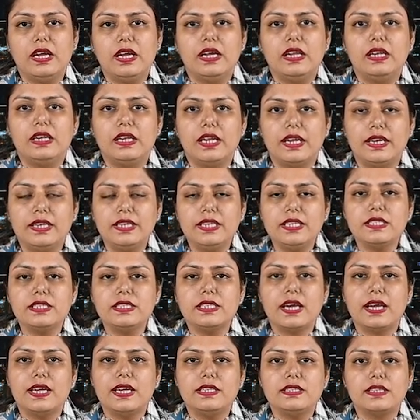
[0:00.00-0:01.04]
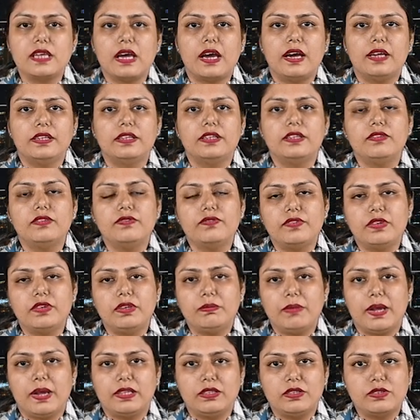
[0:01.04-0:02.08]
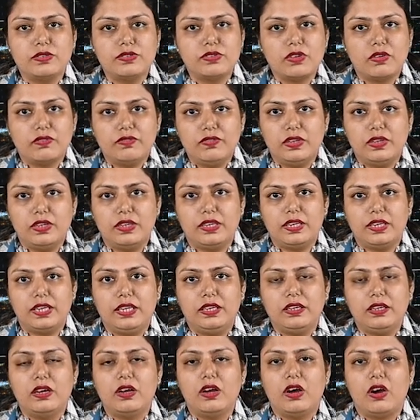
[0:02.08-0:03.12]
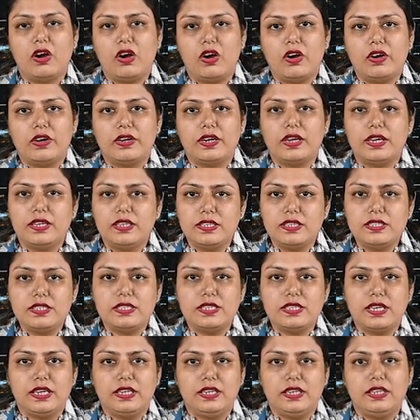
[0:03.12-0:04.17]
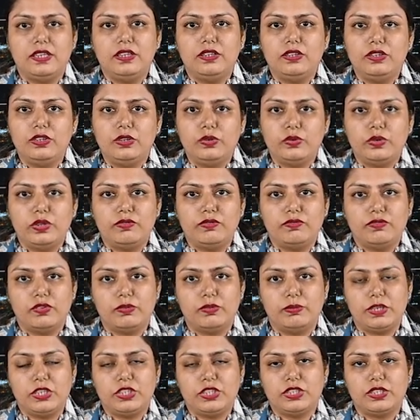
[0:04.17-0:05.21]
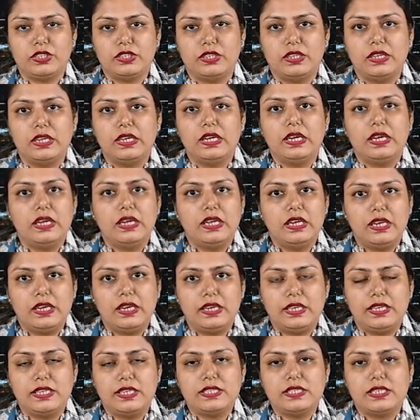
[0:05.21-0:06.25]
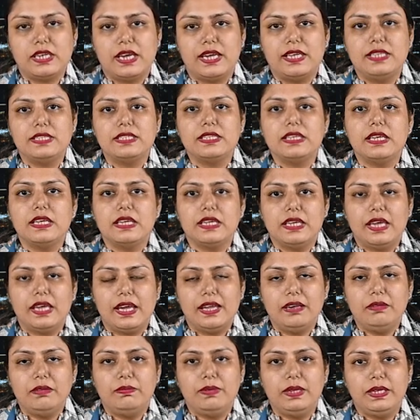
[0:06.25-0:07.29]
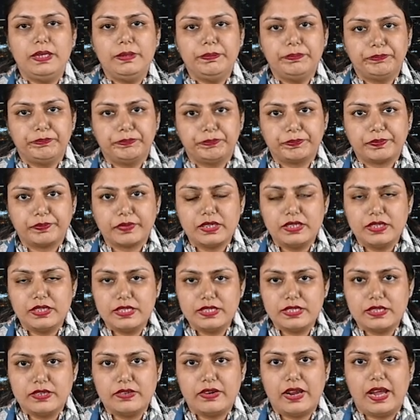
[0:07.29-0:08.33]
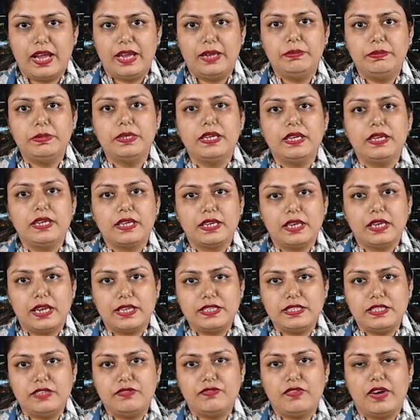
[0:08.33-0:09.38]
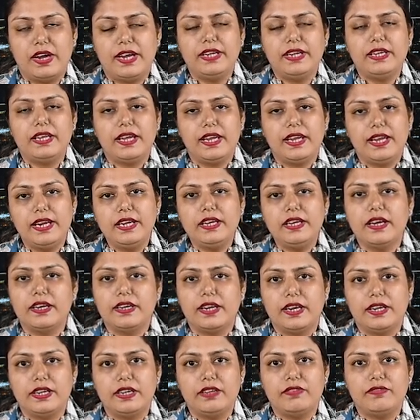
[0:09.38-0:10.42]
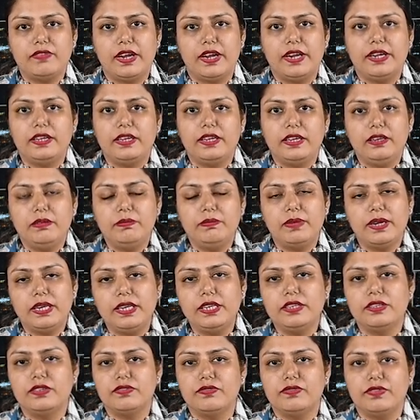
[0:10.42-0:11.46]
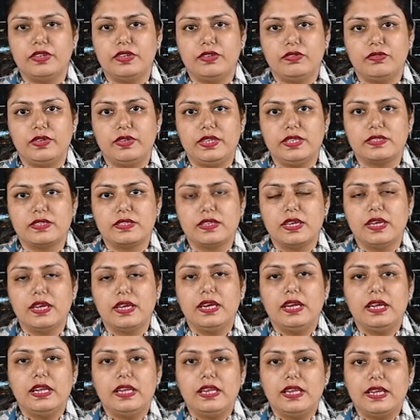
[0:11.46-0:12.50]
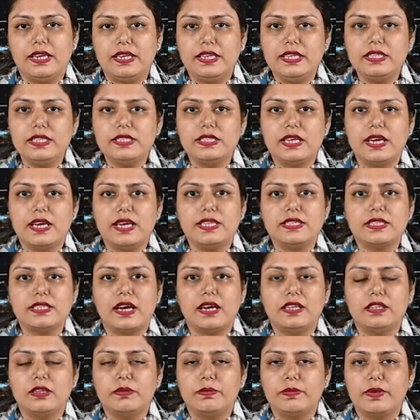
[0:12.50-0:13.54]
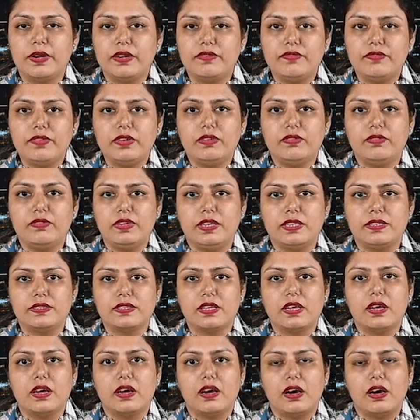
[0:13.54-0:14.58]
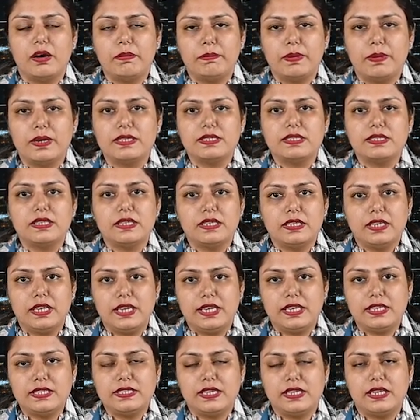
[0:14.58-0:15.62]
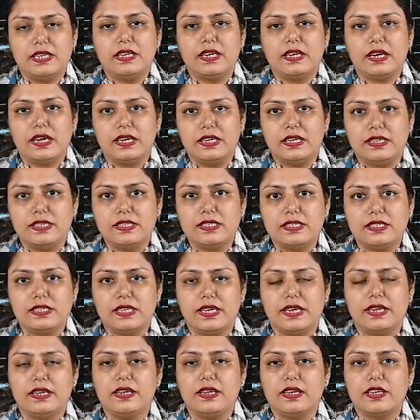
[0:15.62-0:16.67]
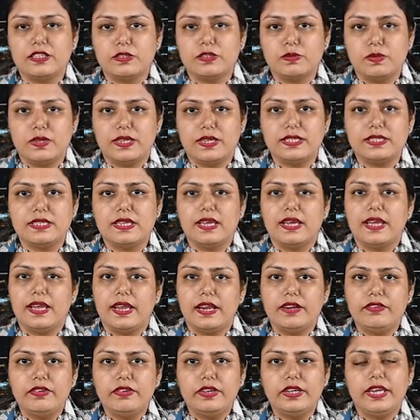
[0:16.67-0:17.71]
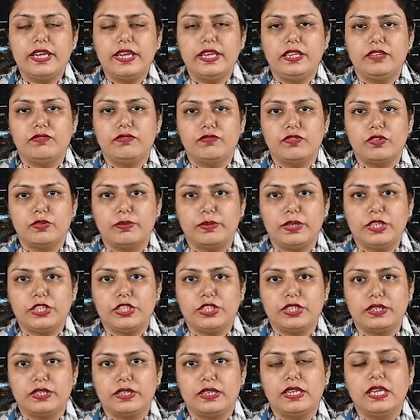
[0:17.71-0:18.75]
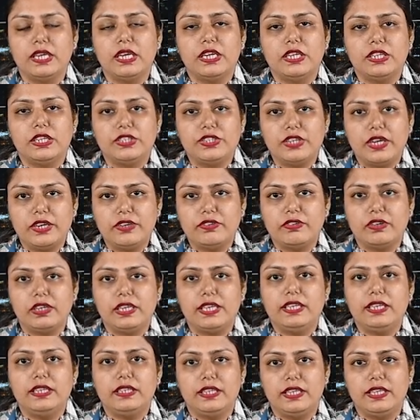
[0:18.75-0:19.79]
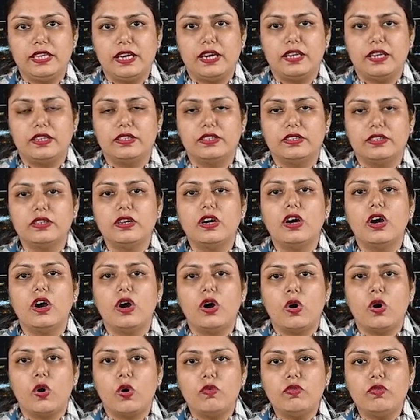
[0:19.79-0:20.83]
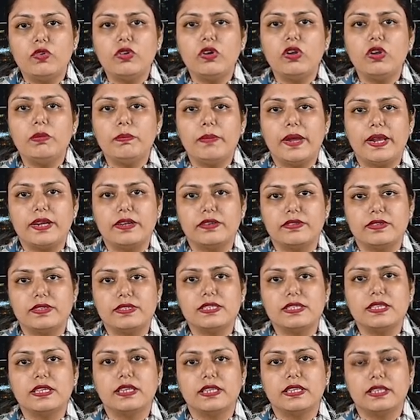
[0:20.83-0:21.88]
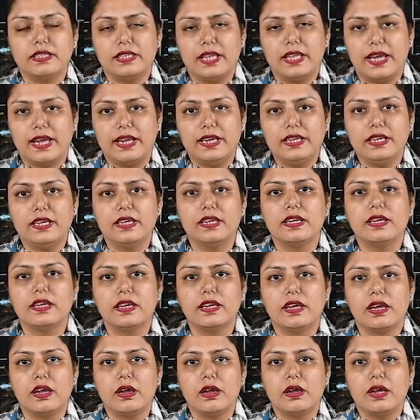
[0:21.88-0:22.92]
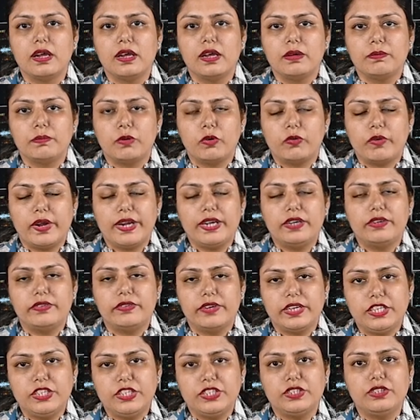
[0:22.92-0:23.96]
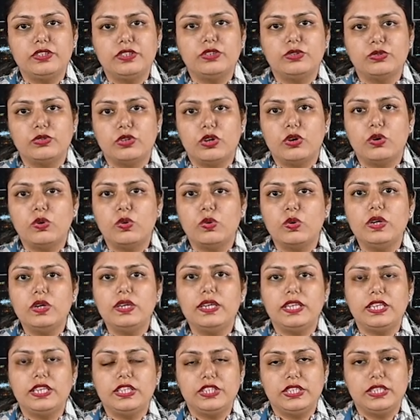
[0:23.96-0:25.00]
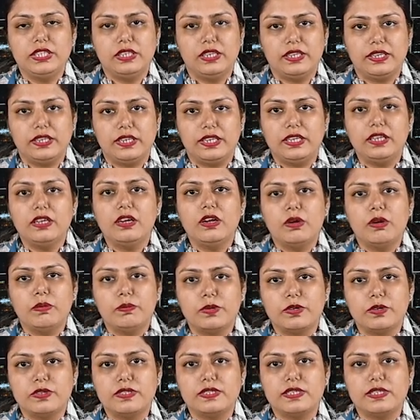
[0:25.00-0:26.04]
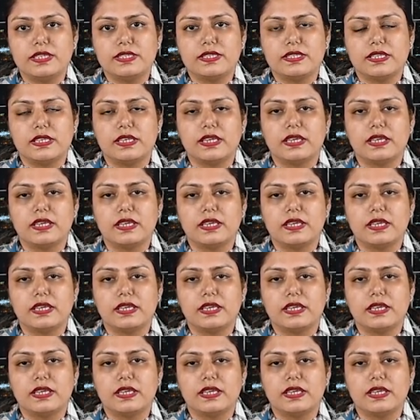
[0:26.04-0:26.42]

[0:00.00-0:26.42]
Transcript: Learning styles are the different methods of learning or understanding new information. Learning styles can be described, classified, and identified in many different ways. Learning styles are the preferred ways a person takes in, understand, express, and retain information. Generally, they are the overall patterns that provide direction to the whole teaching learning process.